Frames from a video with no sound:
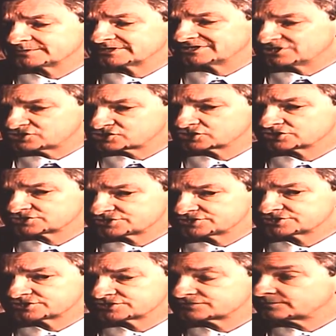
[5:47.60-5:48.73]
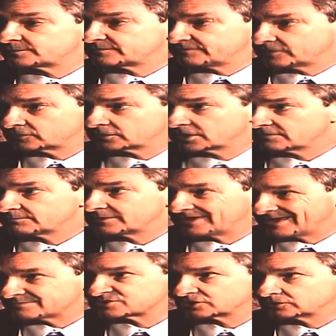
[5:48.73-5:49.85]
some additional assistance from the federal government,
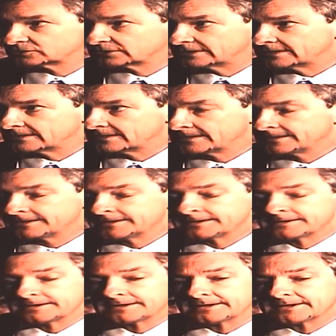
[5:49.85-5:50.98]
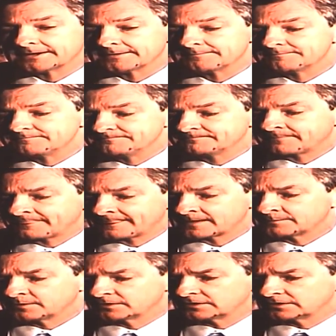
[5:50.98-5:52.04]
absolutely. Uh,